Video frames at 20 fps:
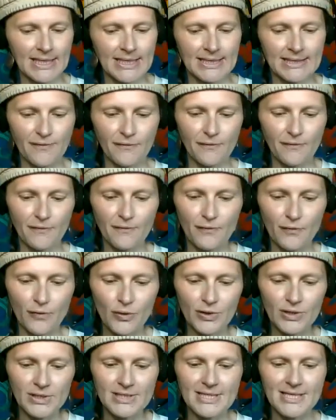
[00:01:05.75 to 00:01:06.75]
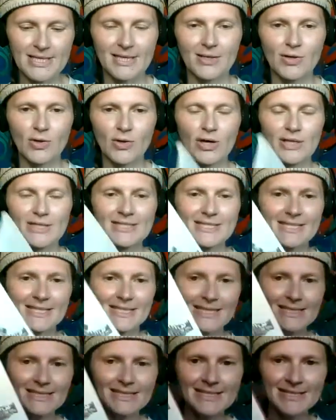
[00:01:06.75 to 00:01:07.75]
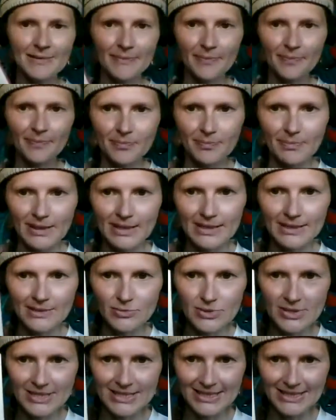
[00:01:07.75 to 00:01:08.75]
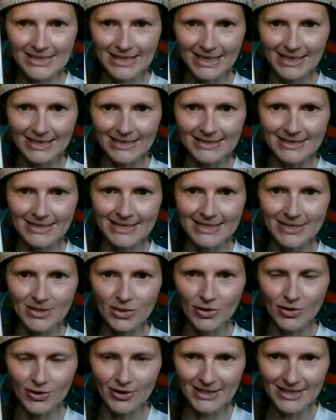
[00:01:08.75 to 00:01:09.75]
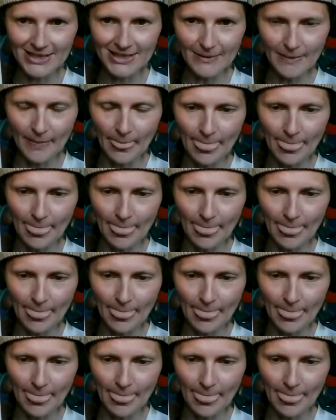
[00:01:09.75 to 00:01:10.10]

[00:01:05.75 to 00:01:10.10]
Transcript: The Third Continent by Lucien Heidens Körner,